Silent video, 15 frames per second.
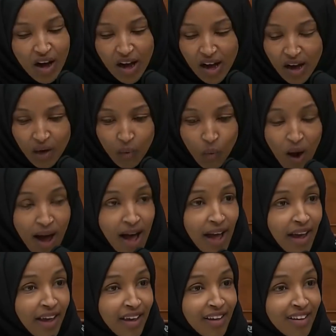
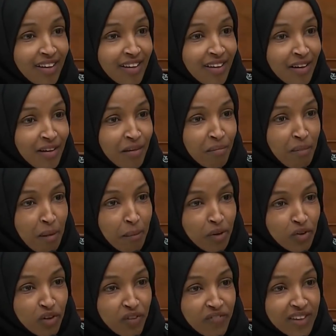why
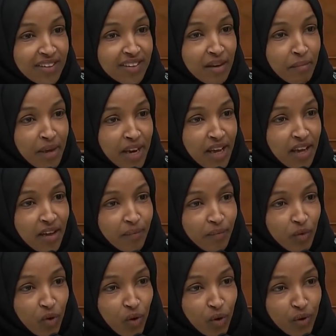members of this
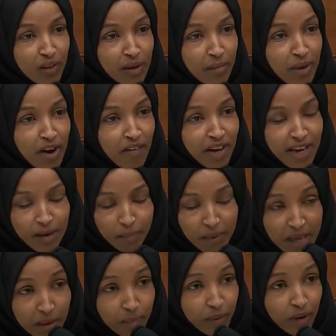committee or the American
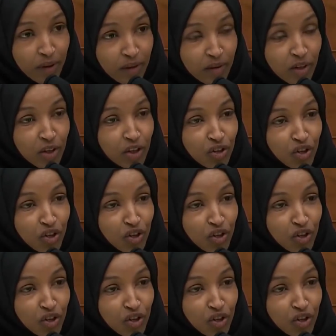people